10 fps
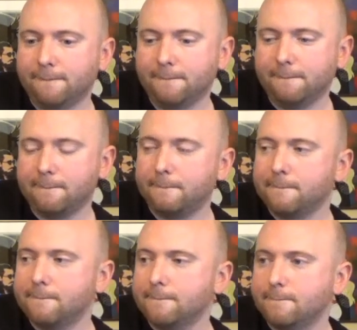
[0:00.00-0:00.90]

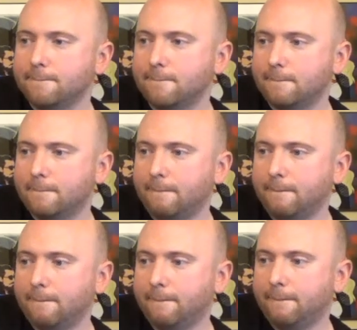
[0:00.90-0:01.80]

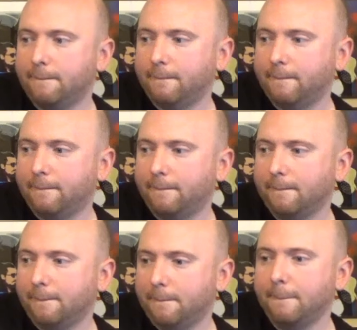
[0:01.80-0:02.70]

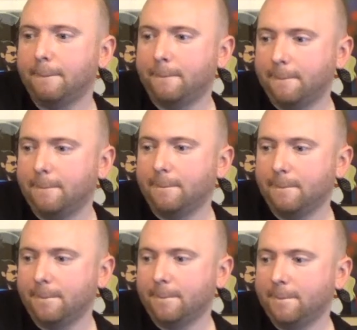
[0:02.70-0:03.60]

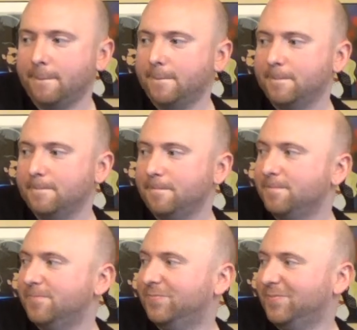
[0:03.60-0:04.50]

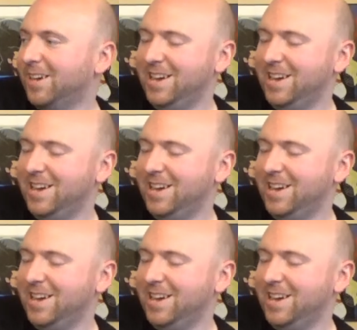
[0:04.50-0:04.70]
(silent)